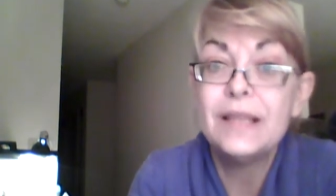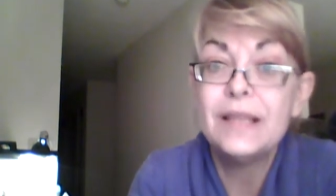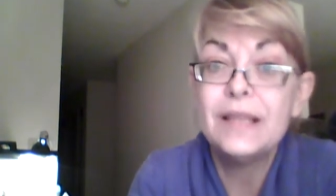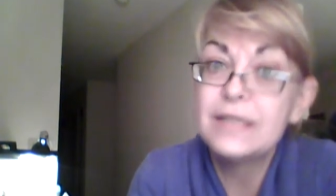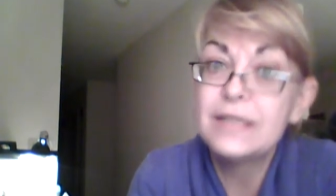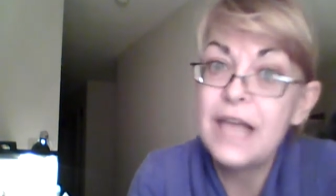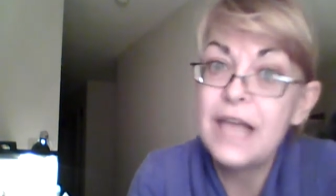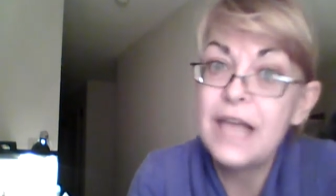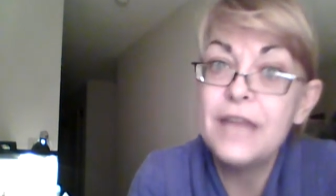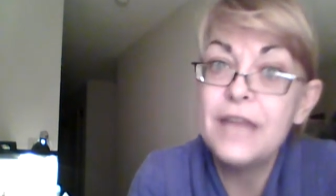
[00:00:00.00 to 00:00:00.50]

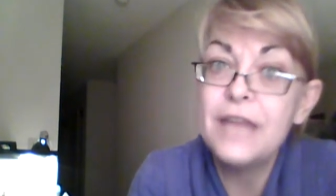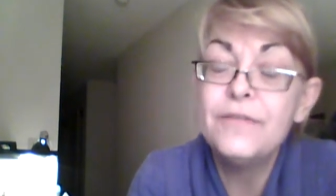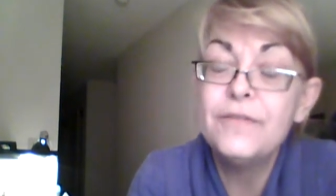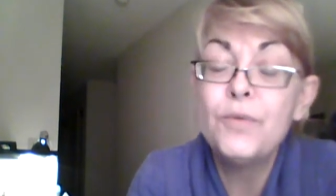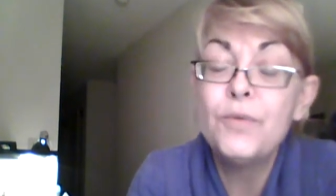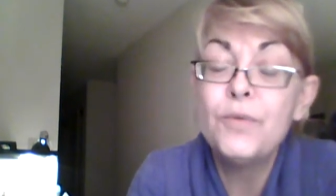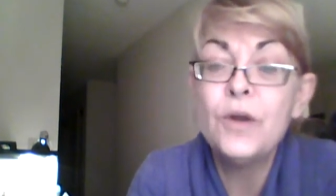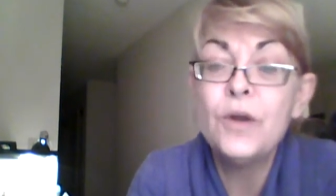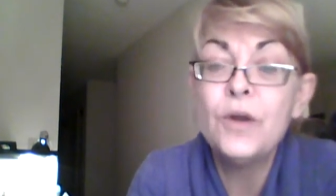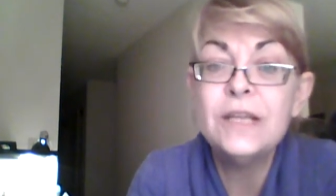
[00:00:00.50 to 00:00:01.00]
it's kind of
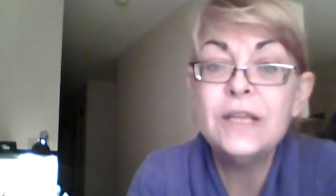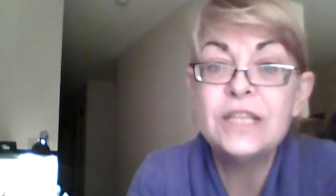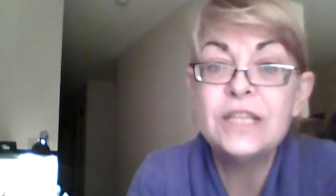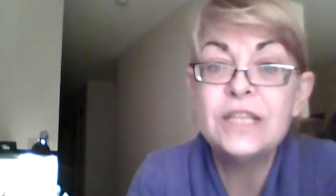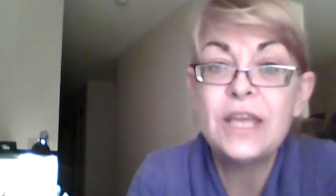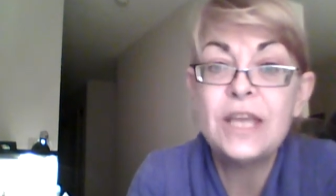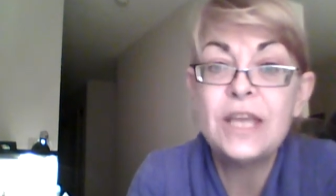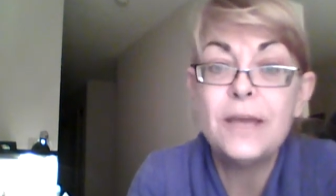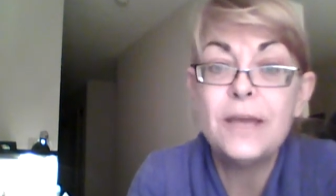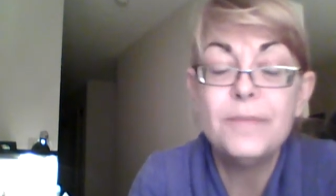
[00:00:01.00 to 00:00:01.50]
important
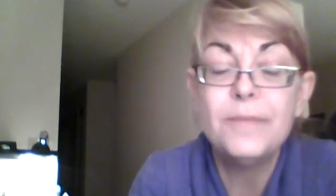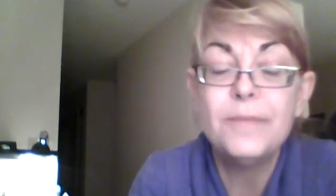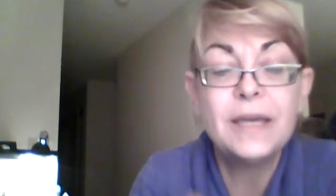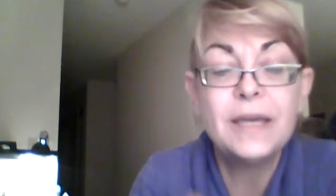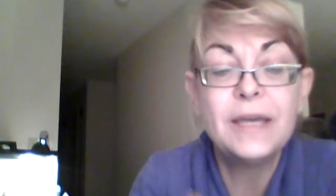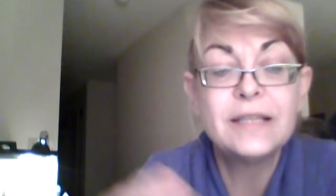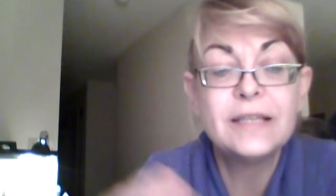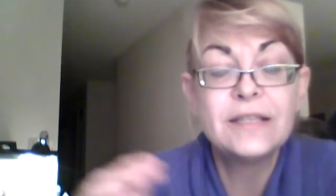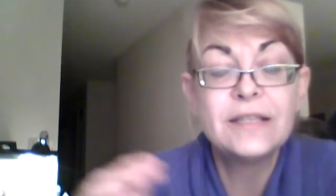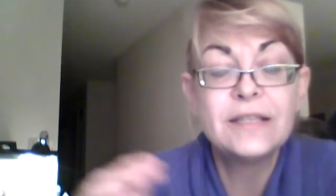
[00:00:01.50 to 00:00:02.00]
to him
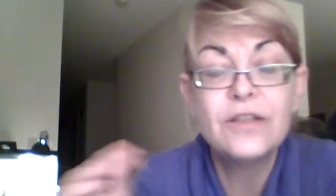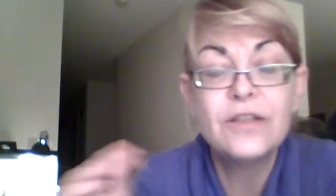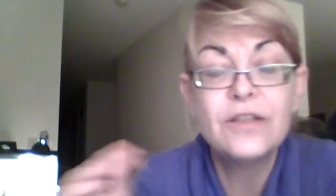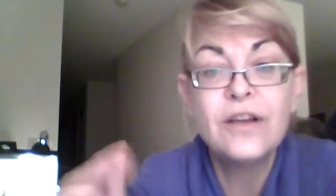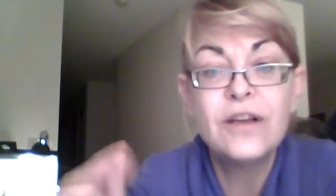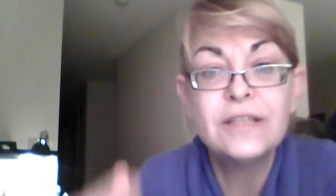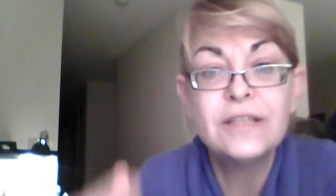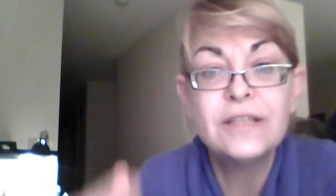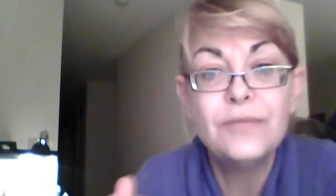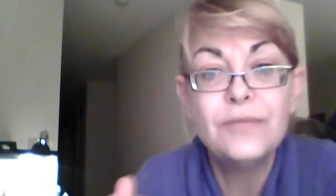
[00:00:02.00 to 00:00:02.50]
because as
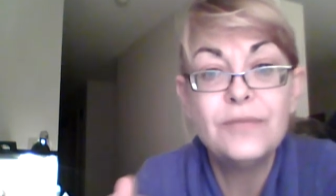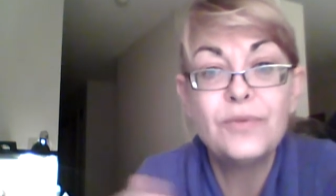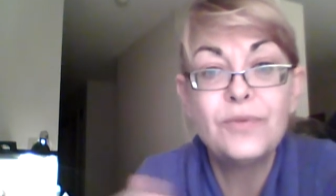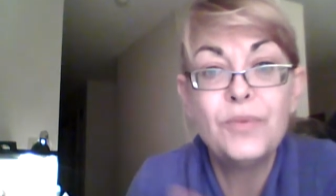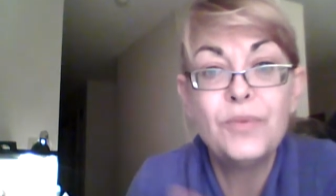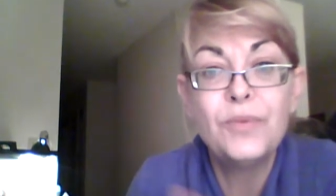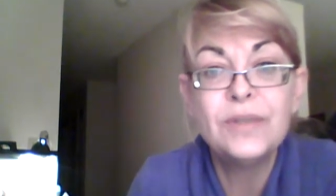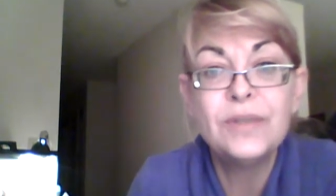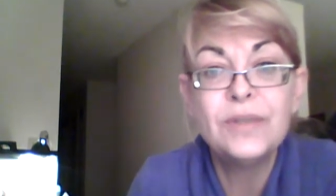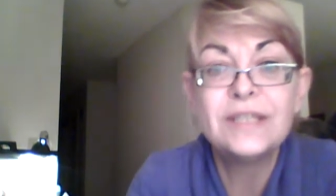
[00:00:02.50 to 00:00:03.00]
long as he
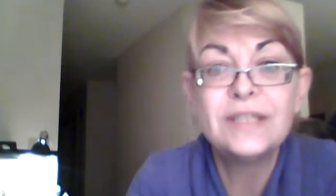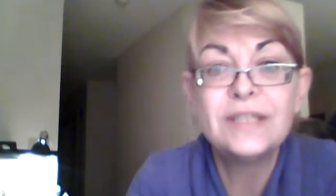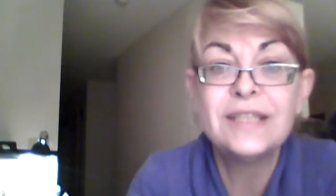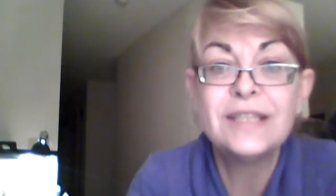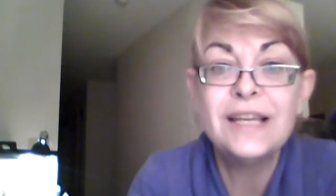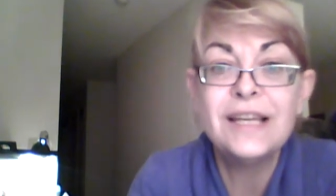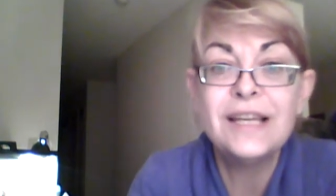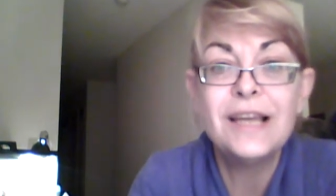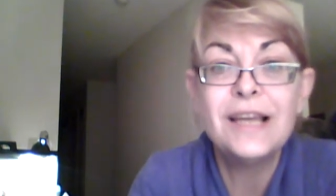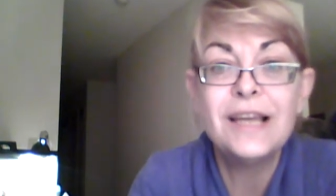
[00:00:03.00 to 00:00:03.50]
reports his
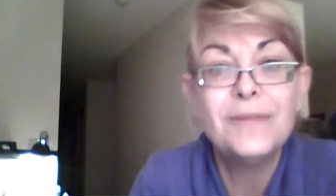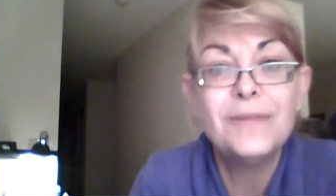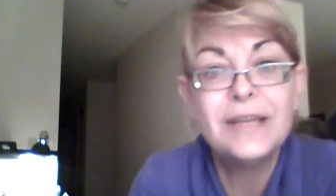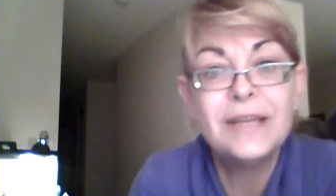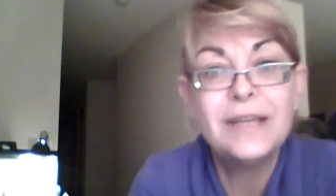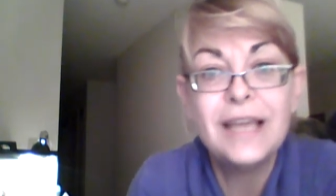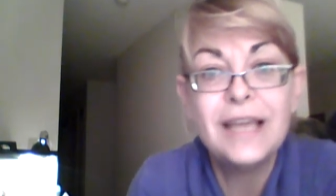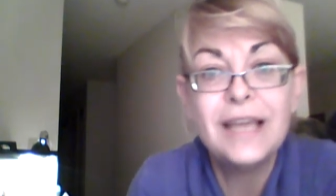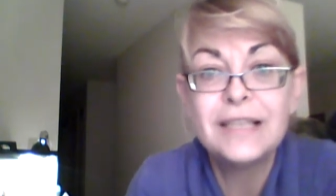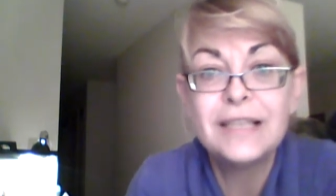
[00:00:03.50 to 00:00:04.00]
income then
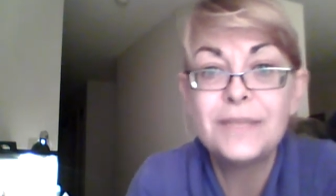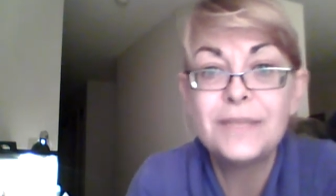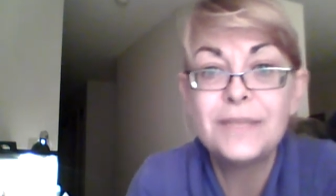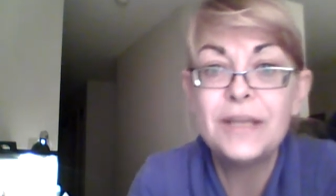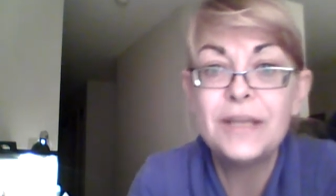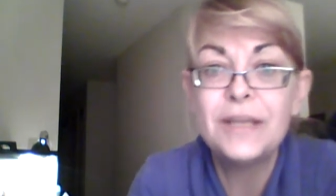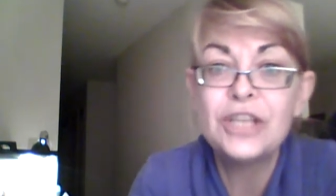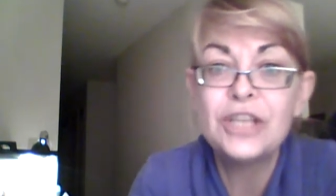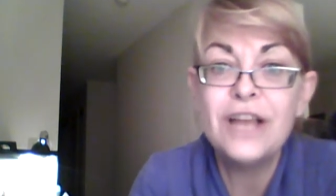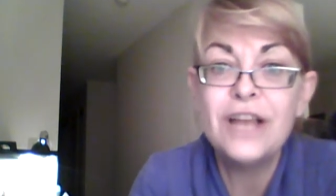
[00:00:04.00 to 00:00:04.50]
he has to
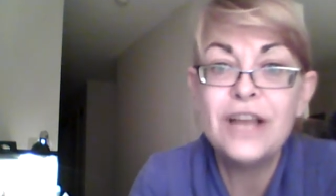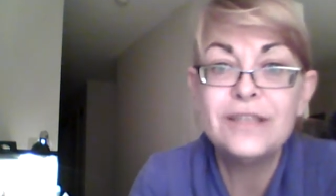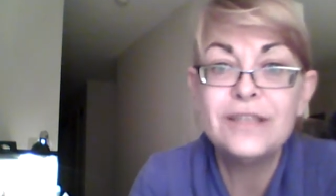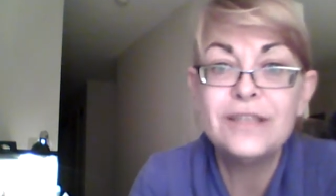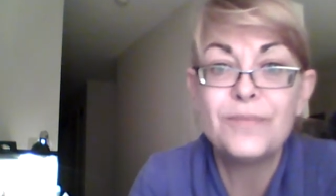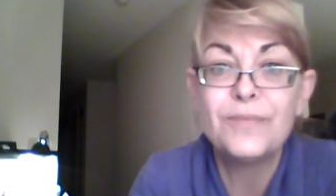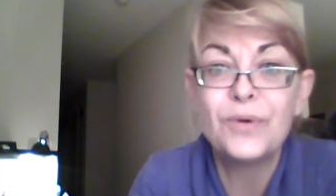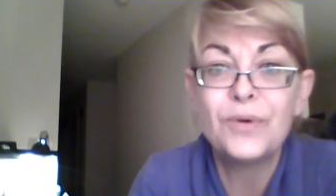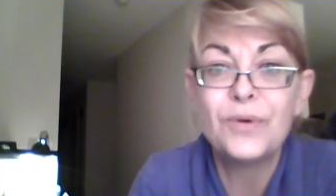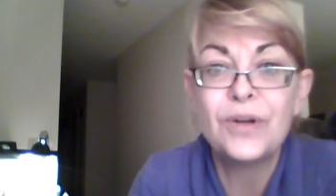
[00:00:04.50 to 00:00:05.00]
pay child
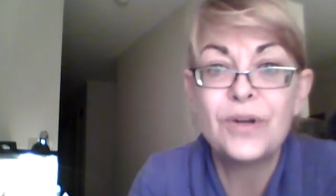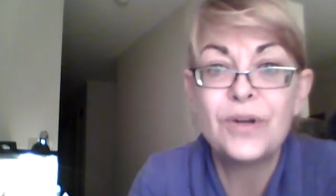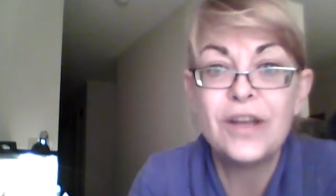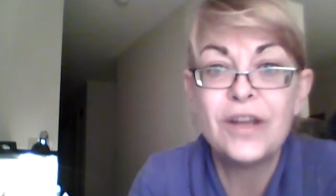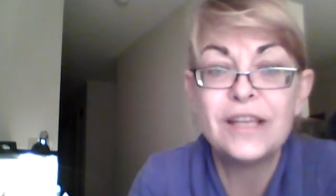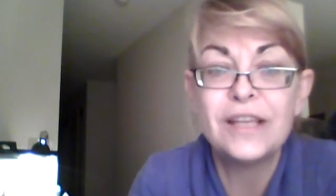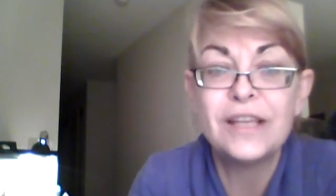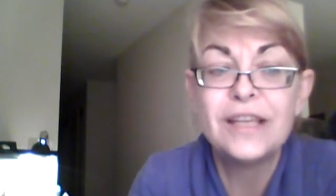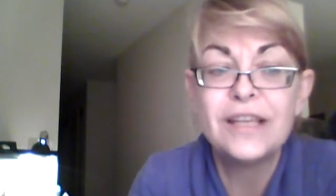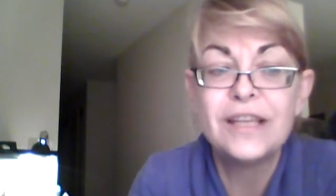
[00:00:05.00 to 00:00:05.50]
support on
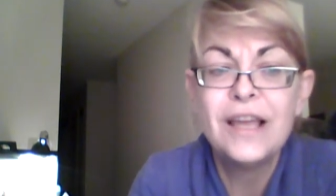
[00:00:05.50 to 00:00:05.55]
it